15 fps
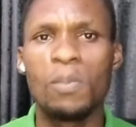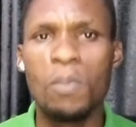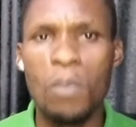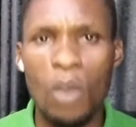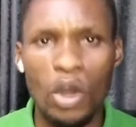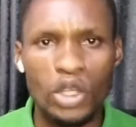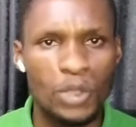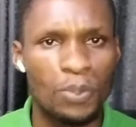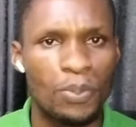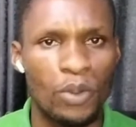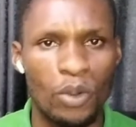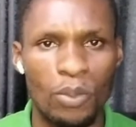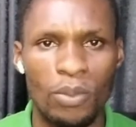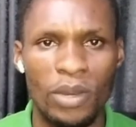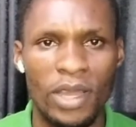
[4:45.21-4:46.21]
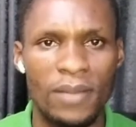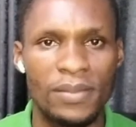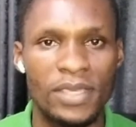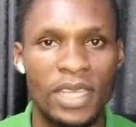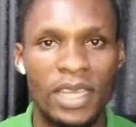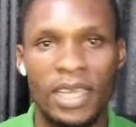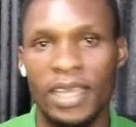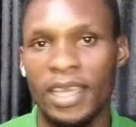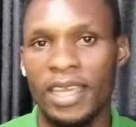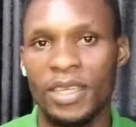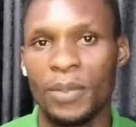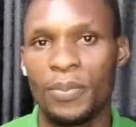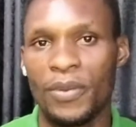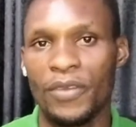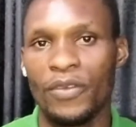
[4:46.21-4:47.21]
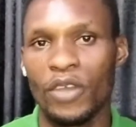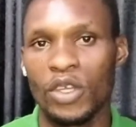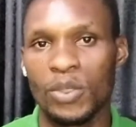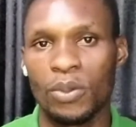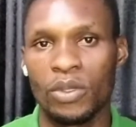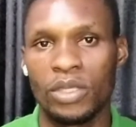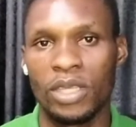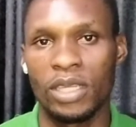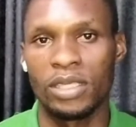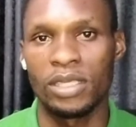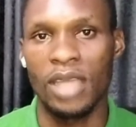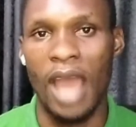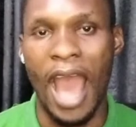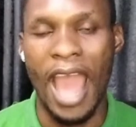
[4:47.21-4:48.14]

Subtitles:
much problems in the previous project.